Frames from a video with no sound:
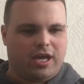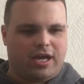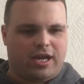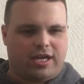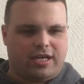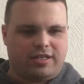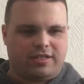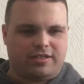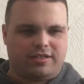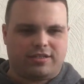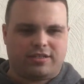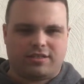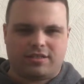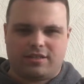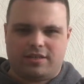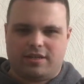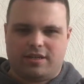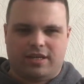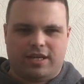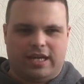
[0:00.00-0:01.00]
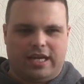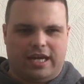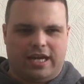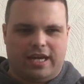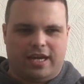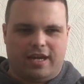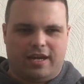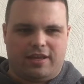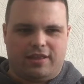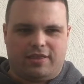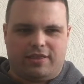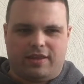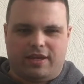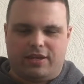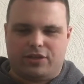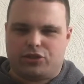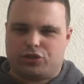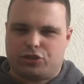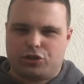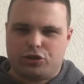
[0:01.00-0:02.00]
And
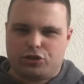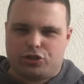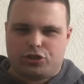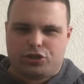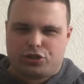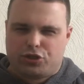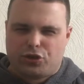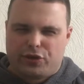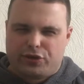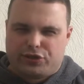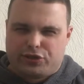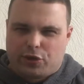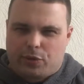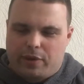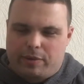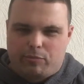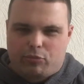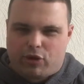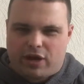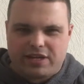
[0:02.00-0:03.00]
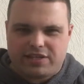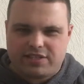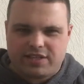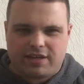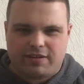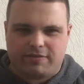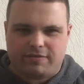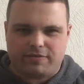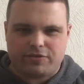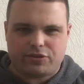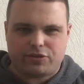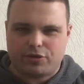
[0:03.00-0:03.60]
it's so impressive,